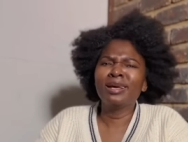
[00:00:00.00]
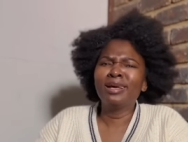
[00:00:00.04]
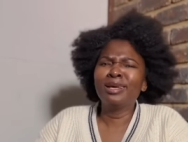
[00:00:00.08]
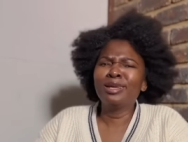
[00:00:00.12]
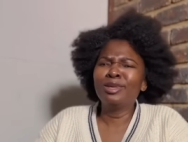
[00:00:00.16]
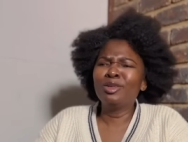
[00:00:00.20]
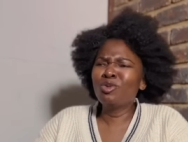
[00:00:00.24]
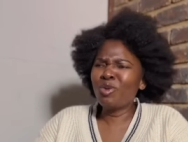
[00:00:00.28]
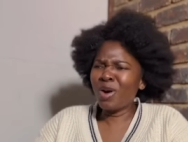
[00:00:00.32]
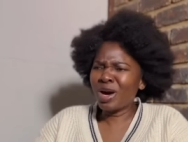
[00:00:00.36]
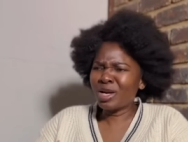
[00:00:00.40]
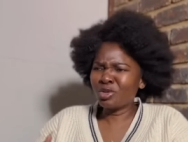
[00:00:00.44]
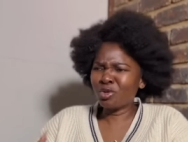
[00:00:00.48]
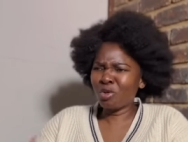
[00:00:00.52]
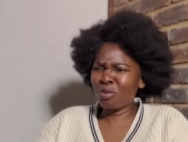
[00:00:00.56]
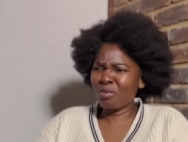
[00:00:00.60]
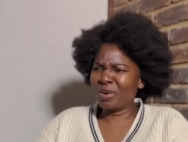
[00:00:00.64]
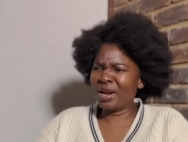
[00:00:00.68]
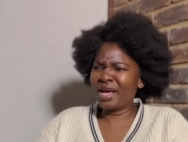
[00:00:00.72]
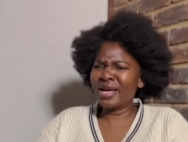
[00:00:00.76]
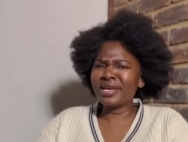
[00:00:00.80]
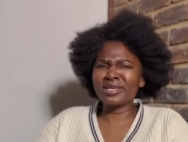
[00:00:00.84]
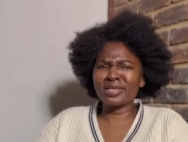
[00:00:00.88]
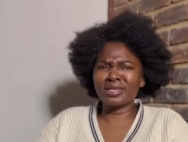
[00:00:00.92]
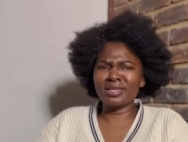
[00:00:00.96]
You are so
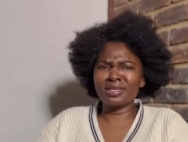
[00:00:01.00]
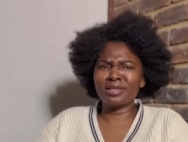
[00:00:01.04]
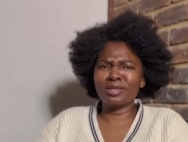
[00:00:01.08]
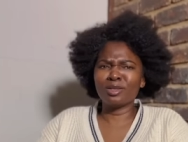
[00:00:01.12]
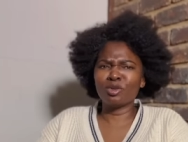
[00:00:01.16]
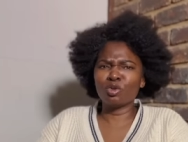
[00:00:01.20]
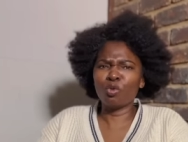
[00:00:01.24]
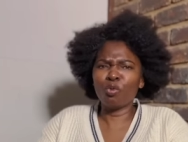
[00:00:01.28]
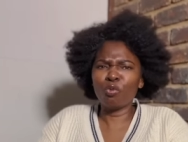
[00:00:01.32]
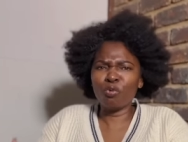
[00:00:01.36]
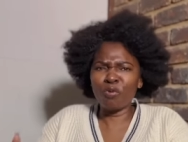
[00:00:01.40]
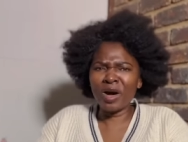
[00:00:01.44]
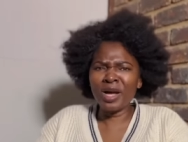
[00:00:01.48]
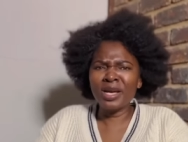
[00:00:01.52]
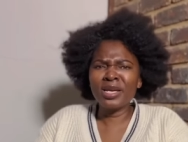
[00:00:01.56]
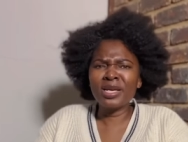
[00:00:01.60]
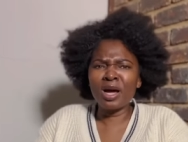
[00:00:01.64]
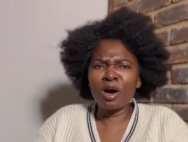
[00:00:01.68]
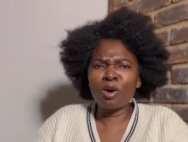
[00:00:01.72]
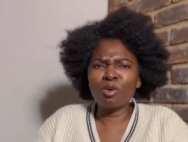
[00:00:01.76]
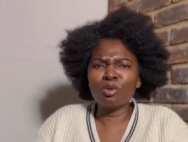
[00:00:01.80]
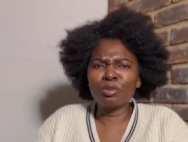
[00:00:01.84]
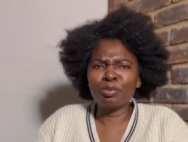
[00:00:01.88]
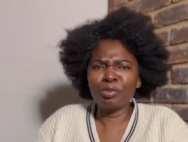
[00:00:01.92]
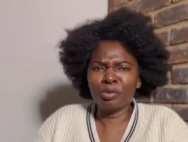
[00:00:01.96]
blessed to find
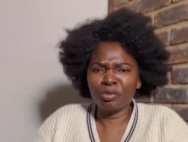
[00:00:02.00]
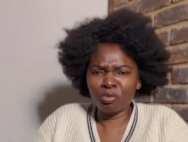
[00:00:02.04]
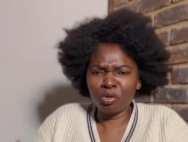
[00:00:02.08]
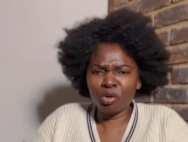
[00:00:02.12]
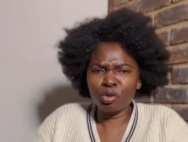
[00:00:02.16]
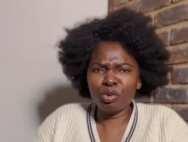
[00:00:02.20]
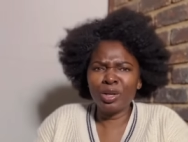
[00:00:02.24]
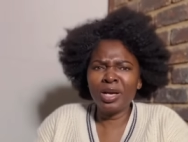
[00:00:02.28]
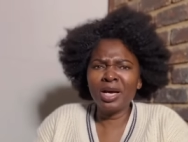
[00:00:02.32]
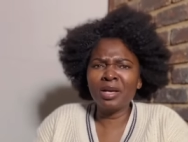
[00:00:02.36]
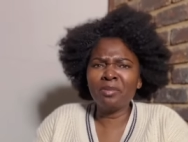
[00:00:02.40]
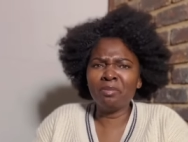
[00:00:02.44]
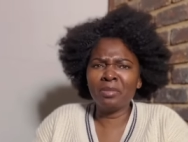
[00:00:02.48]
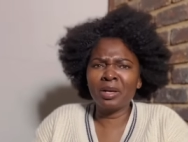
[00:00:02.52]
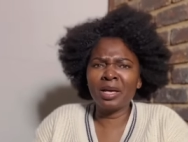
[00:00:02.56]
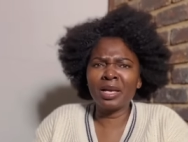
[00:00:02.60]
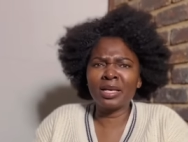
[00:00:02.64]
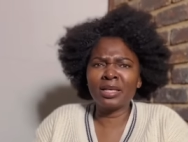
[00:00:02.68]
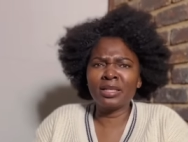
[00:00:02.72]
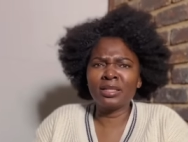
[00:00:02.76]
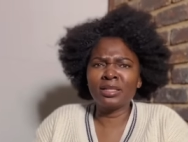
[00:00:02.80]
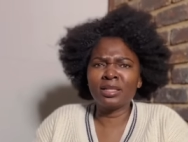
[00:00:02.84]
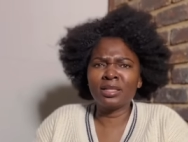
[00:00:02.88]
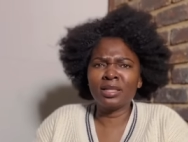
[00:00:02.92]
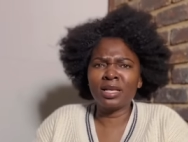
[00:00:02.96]
out before you get
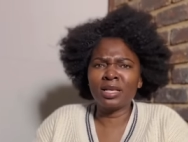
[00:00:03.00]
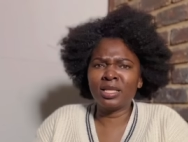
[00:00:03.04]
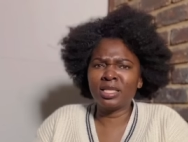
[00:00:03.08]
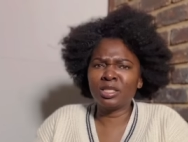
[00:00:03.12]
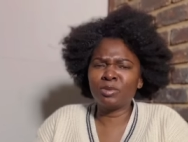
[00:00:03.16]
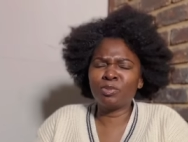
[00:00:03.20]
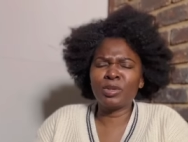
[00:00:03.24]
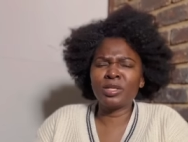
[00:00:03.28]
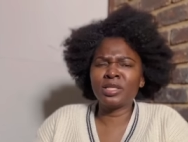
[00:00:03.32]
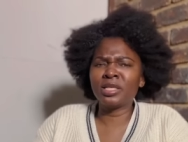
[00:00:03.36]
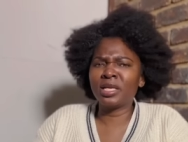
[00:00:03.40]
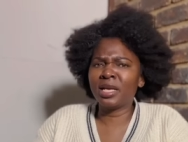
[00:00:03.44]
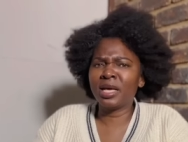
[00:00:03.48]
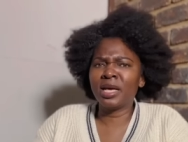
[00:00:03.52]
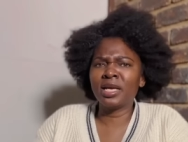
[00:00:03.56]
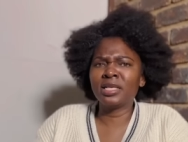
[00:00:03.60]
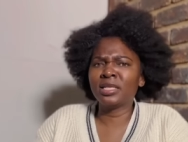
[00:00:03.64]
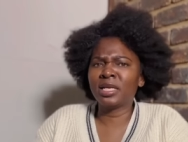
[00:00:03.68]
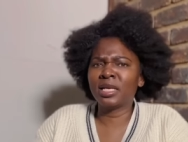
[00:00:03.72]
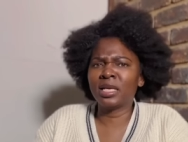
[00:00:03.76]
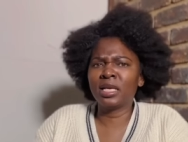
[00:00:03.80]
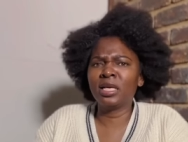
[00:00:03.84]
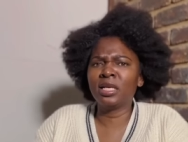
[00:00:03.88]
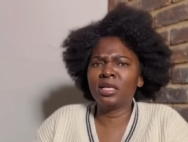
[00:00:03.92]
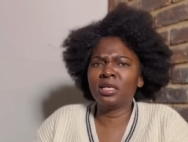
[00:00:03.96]
married that this person has
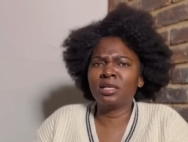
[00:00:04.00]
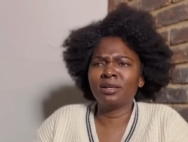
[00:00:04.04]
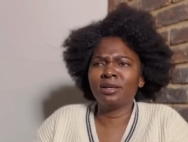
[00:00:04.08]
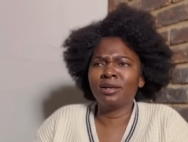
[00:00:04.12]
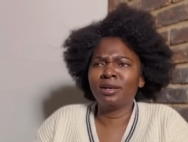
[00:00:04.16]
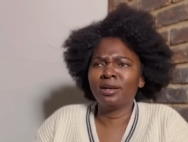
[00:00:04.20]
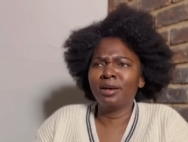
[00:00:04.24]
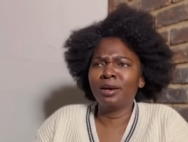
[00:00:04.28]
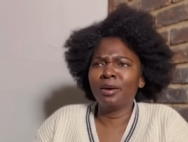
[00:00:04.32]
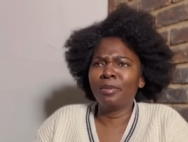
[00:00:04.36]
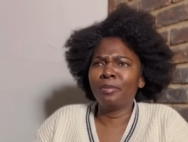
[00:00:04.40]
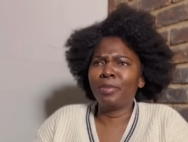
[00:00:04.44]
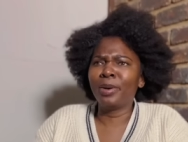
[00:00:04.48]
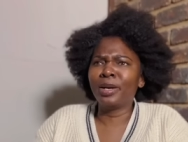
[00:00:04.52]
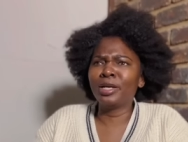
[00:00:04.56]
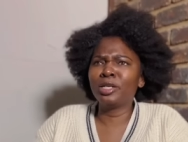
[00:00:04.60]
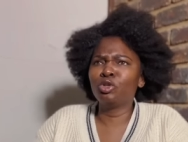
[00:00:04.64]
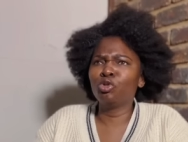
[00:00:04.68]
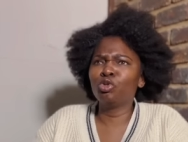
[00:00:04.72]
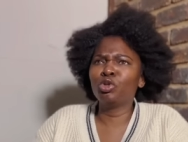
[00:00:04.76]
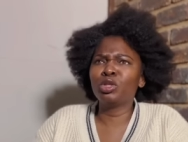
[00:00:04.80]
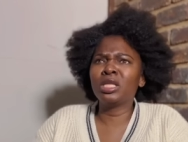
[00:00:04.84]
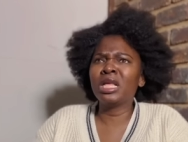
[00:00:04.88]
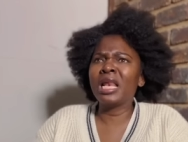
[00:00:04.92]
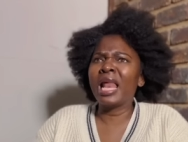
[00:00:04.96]
a kid, but
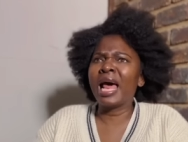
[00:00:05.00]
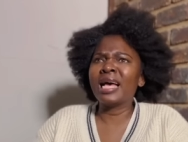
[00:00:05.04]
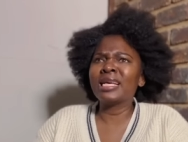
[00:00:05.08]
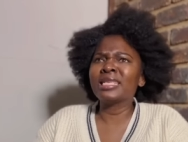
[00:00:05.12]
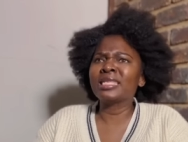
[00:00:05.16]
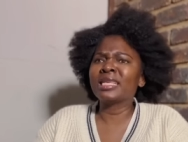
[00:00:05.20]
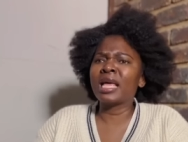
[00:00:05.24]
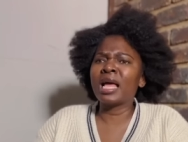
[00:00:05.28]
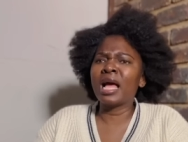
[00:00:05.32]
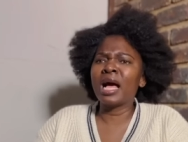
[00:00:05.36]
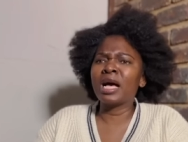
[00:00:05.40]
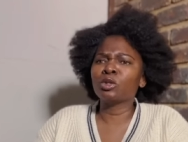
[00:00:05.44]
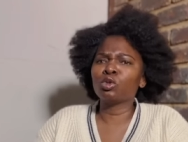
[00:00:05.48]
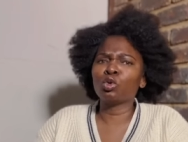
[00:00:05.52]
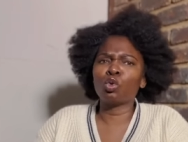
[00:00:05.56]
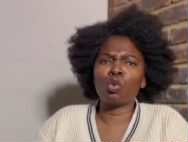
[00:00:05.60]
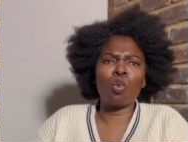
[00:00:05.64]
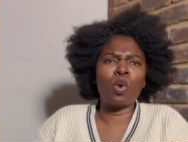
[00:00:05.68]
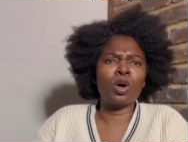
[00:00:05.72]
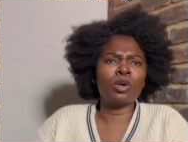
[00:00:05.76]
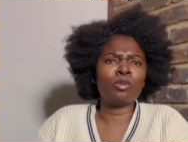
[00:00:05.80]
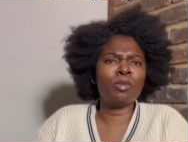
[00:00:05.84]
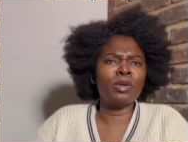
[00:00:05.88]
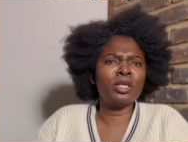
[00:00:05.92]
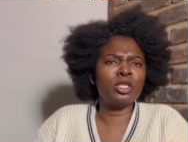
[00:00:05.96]
you're still asking us, well,
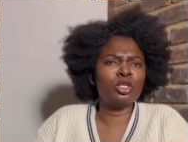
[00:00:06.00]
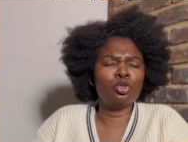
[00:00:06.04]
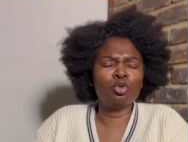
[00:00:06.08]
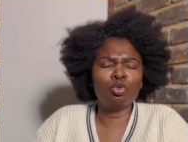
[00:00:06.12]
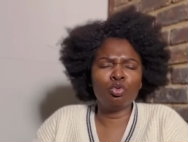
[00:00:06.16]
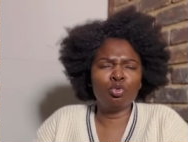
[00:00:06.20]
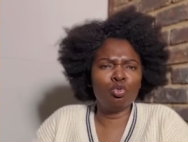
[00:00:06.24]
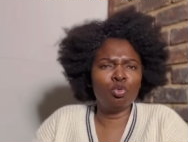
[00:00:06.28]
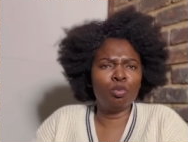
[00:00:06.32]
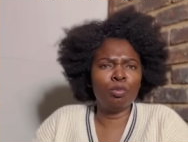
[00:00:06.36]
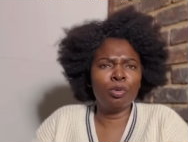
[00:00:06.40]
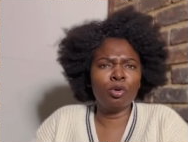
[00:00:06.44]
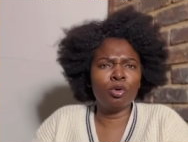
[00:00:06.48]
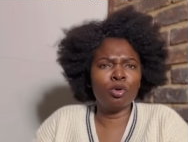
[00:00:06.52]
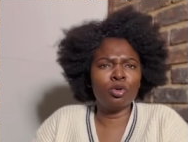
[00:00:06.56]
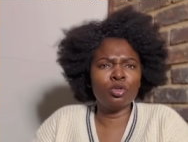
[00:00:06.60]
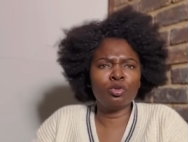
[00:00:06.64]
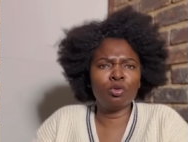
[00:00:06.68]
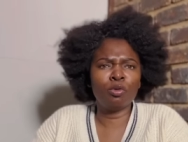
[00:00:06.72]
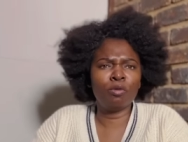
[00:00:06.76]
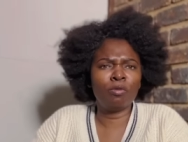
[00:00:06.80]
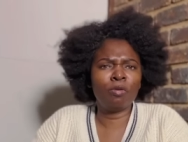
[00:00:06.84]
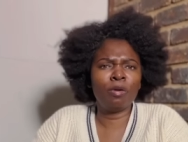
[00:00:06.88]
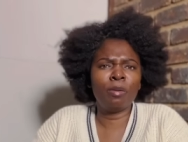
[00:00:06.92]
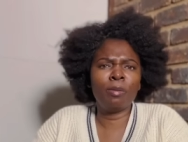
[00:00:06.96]
what must you do because
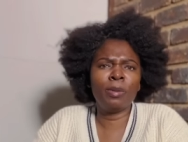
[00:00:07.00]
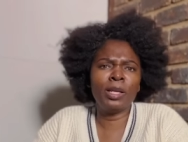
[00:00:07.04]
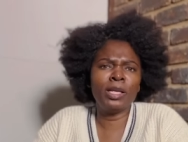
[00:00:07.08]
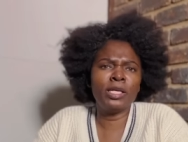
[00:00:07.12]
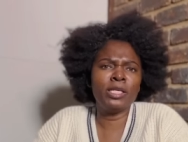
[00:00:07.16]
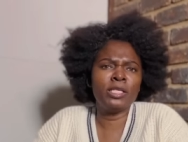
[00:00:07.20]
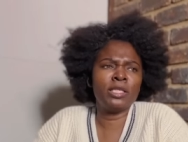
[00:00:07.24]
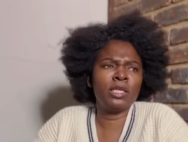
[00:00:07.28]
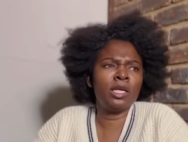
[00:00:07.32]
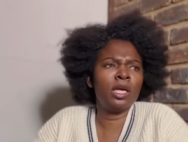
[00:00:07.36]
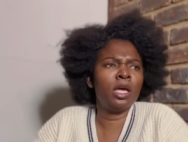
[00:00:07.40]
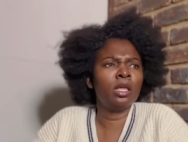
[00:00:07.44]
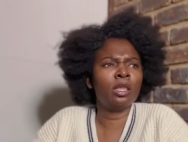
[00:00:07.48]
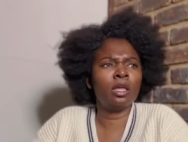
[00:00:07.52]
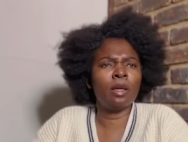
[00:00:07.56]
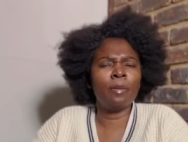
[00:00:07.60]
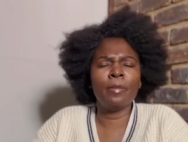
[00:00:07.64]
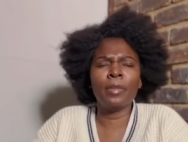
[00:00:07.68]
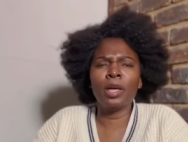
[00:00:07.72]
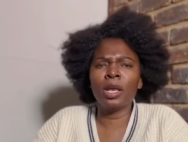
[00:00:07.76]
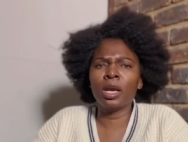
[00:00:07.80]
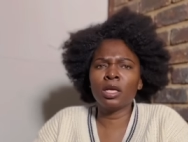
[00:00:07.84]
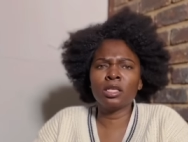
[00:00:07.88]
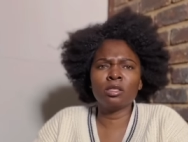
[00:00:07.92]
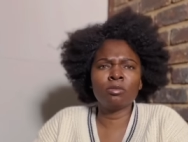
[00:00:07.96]
your family is saying the
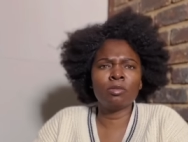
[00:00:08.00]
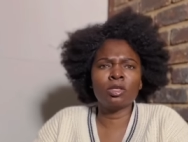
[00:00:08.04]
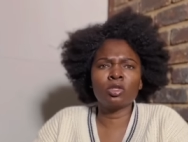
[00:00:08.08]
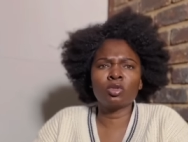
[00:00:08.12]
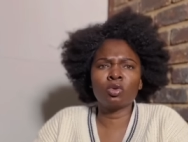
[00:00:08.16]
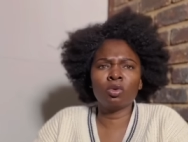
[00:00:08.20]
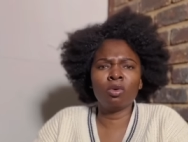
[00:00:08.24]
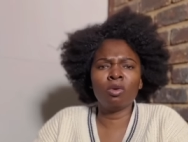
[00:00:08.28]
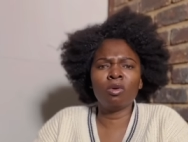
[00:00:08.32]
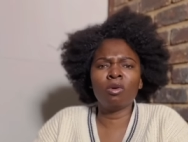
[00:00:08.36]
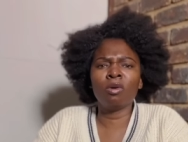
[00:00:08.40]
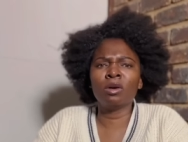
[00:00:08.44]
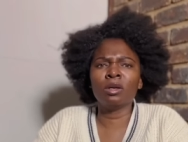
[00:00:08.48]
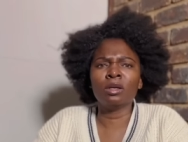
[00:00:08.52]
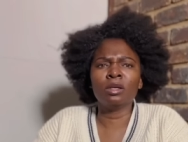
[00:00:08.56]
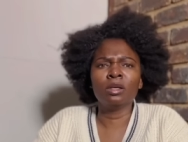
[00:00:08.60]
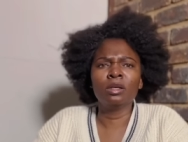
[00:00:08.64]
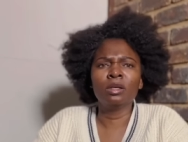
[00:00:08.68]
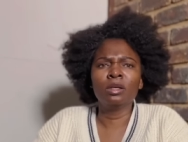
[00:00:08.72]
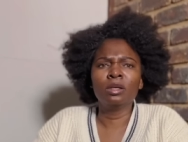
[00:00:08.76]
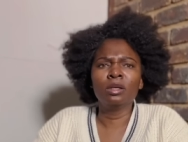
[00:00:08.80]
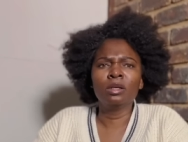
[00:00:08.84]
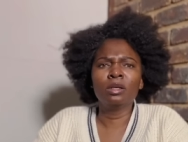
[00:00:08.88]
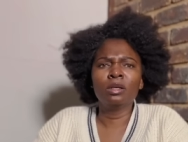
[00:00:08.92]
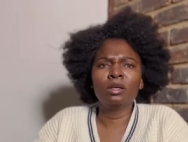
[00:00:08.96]
marriage must go
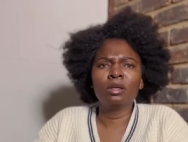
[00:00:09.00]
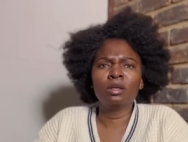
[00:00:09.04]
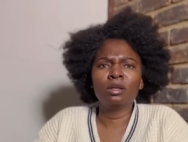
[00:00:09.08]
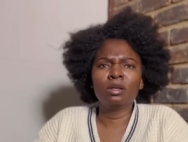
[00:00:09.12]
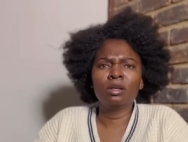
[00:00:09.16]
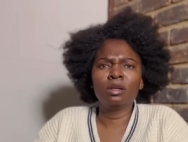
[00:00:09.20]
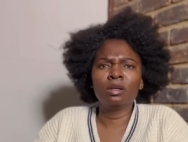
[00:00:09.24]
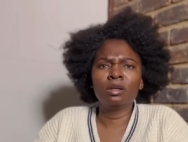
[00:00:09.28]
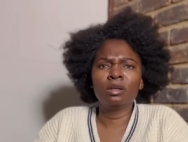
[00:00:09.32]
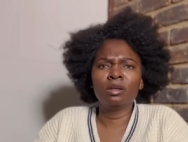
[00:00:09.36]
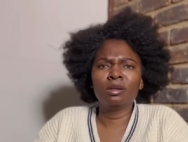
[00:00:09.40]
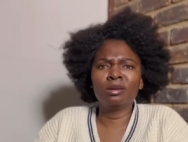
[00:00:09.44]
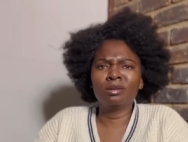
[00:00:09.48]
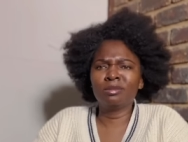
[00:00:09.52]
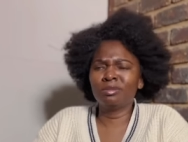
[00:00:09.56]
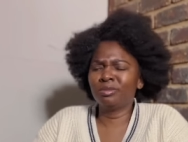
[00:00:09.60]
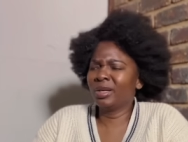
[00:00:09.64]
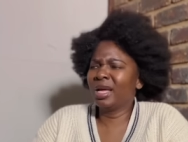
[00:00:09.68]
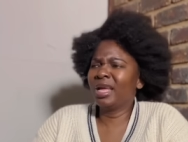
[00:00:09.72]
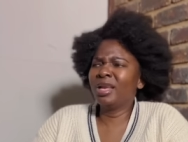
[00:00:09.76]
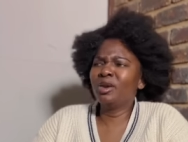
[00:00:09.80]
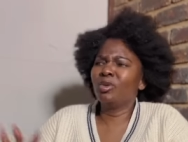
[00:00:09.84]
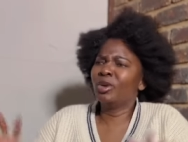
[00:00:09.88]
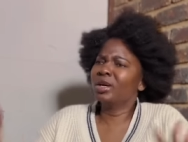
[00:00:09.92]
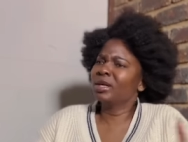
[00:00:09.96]
on.
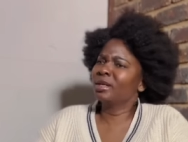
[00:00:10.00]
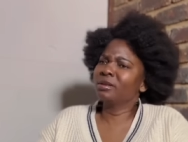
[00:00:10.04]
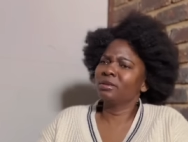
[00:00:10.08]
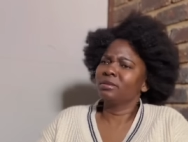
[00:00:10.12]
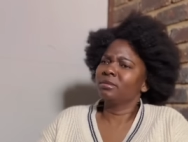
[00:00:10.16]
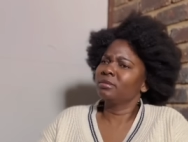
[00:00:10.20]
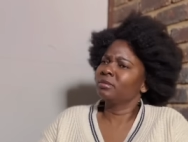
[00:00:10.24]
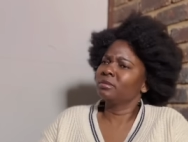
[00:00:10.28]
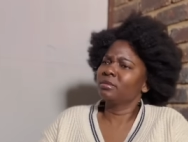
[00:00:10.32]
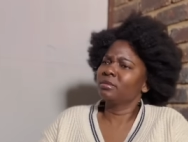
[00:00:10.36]
Anyway,